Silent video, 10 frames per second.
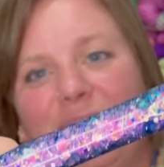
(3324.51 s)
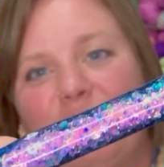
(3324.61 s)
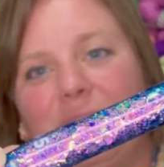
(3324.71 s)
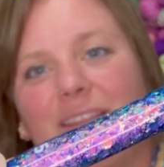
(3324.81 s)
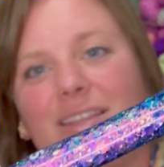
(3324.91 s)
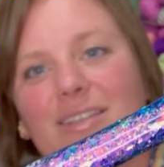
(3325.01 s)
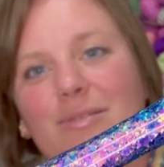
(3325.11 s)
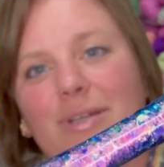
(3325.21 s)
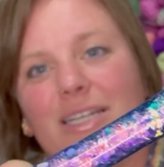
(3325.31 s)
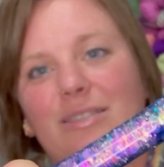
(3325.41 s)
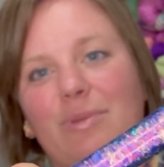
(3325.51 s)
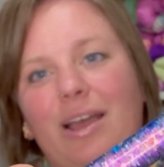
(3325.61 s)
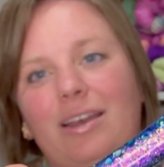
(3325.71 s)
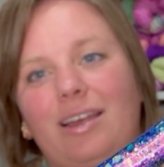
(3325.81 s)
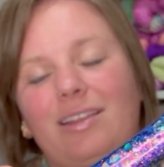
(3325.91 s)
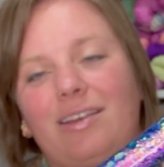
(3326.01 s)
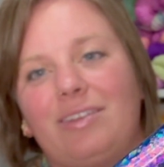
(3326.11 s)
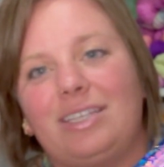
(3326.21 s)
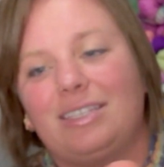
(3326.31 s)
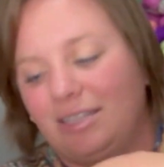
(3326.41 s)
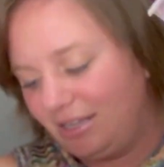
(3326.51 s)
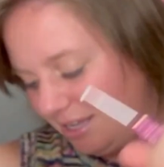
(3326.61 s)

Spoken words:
But this one is mine. I love it.